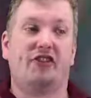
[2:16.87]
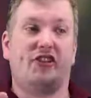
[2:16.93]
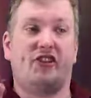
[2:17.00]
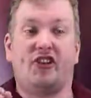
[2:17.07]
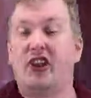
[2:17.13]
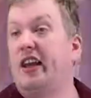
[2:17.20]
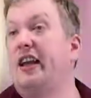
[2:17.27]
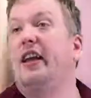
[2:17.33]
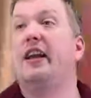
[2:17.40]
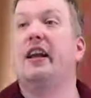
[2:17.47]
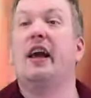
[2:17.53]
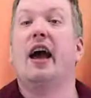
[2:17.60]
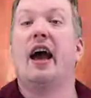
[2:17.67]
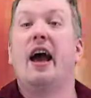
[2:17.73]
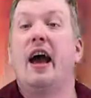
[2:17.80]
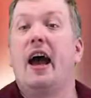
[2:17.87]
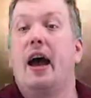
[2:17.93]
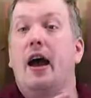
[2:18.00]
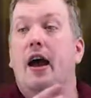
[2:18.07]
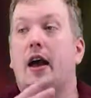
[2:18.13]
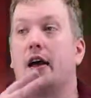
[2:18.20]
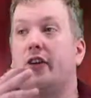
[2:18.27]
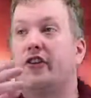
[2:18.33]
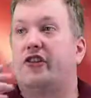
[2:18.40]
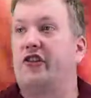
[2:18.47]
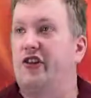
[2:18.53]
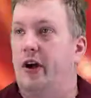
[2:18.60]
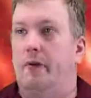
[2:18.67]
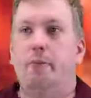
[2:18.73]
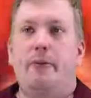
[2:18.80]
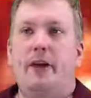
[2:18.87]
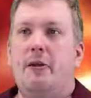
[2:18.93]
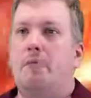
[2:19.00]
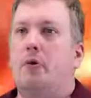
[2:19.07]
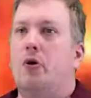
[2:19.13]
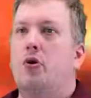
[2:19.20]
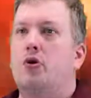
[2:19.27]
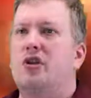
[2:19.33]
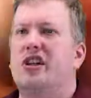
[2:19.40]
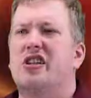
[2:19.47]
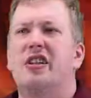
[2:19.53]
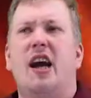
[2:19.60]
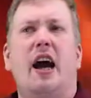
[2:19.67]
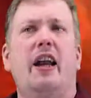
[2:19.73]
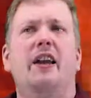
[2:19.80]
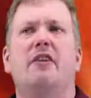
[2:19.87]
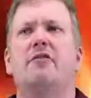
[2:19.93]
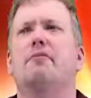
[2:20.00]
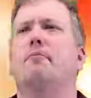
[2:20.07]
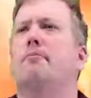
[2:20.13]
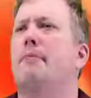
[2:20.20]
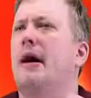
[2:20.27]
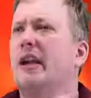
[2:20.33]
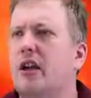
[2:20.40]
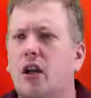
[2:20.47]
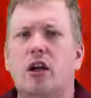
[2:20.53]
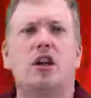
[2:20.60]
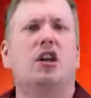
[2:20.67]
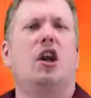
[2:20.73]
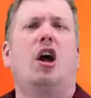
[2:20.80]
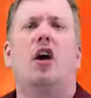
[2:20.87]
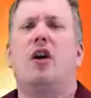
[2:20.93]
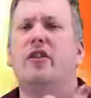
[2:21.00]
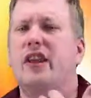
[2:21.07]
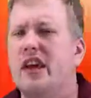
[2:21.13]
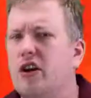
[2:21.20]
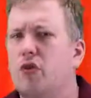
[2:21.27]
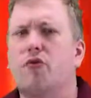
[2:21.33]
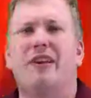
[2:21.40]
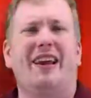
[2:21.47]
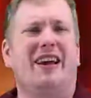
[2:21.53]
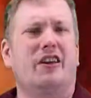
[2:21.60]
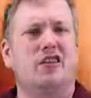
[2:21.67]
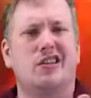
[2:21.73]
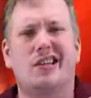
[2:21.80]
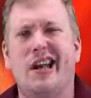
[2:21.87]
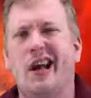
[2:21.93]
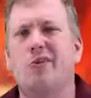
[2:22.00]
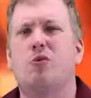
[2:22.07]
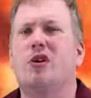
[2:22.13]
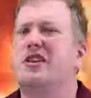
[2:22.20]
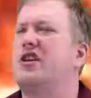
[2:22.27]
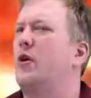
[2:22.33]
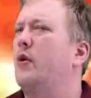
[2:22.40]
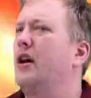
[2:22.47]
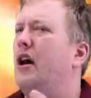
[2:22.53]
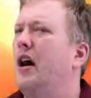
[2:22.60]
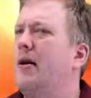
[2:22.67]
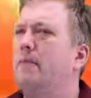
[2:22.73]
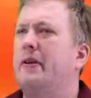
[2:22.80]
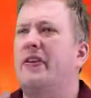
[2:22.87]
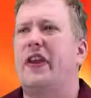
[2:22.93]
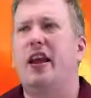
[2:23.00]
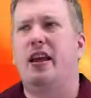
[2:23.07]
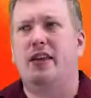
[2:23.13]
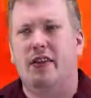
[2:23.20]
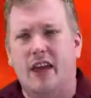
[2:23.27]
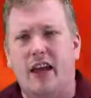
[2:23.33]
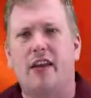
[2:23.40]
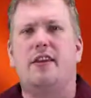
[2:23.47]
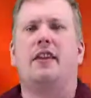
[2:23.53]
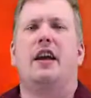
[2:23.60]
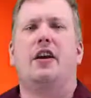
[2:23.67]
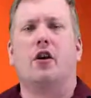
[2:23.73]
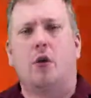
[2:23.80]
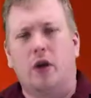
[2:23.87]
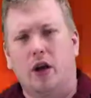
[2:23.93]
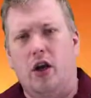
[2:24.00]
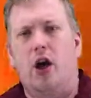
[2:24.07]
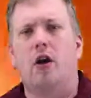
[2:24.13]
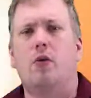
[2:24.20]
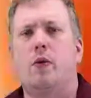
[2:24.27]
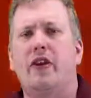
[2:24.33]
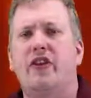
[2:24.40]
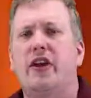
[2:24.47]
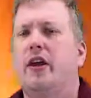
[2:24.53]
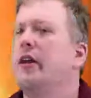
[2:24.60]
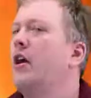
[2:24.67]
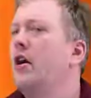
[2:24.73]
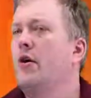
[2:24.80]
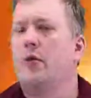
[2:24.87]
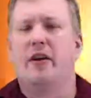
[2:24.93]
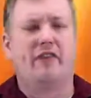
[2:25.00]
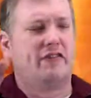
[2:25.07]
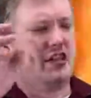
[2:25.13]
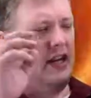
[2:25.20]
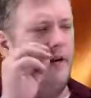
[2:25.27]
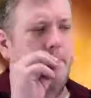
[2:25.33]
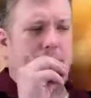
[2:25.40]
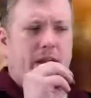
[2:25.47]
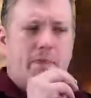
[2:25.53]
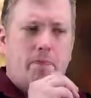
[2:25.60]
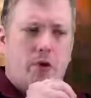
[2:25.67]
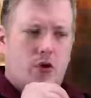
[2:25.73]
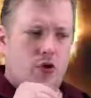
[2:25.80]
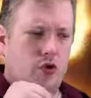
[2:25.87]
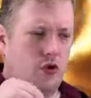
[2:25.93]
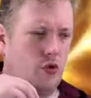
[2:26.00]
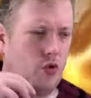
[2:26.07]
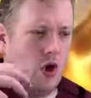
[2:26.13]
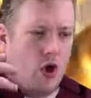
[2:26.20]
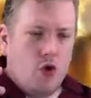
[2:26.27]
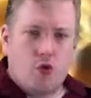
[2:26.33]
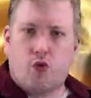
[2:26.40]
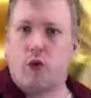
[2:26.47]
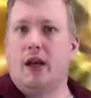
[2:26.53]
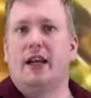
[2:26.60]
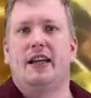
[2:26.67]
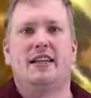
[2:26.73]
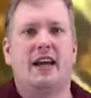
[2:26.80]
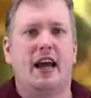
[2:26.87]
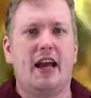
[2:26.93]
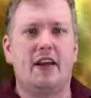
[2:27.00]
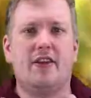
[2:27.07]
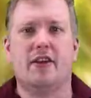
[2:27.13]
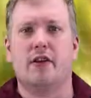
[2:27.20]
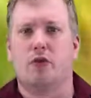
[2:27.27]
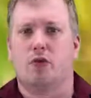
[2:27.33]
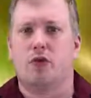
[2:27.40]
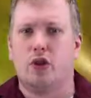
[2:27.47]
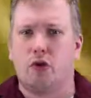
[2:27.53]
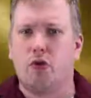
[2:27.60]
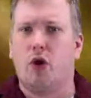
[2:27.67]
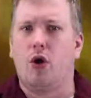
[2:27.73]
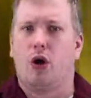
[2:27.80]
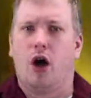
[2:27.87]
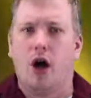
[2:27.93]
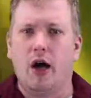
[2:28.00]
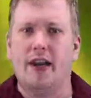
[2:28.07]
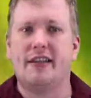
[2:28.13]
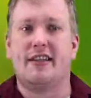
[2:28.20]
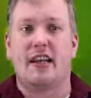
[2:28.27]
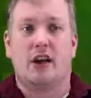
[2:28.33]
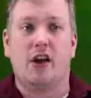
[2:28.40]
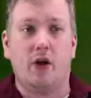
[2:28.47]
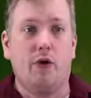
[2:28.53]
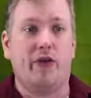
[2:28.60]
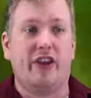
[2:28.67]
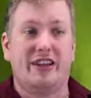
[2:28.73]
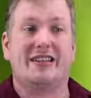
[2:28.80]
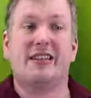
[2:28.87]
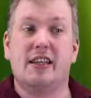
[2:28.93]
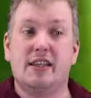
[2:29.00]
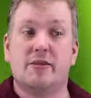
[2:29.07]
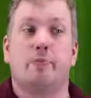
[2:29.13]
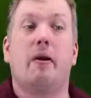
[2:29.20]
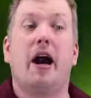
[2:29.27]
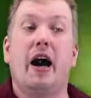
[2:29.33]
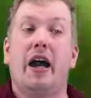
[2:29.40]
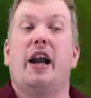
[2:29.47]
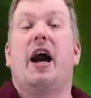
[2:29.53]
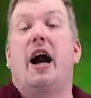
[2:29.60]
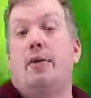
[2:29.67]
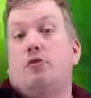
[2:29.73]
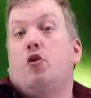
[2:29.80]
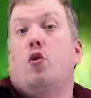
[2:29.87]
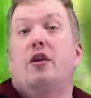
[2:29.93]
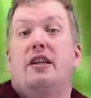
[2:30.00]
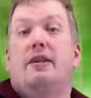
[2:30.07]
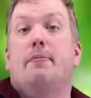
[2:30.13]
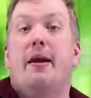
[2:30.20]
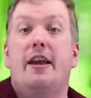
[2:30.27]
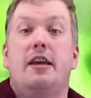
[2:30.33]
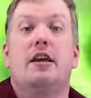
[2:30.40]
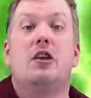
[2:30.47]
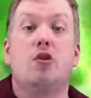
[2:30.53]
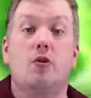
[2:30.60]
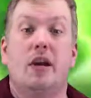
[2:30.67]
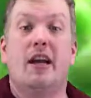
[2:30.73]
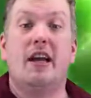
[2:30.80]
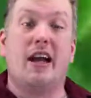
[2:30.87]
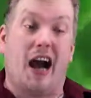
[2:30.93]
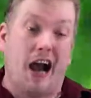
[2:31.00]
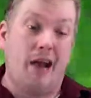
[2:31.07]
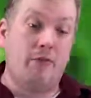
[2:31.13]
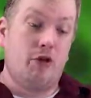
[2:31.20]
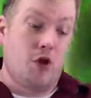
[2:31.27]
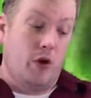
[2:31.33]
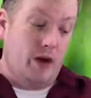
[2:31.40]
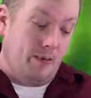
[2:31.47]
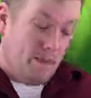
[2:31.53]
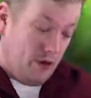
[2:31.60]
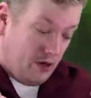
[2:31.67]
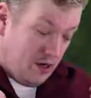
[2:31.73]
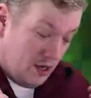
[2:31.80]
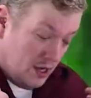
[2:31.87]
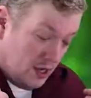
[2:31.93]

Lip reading: seen some people who just kind of muddle along. They don't really understand what's going on, but they go along with it. We've seen people who really take the role on and say, no, this is mine. I'm going to make it unique. I'm going to put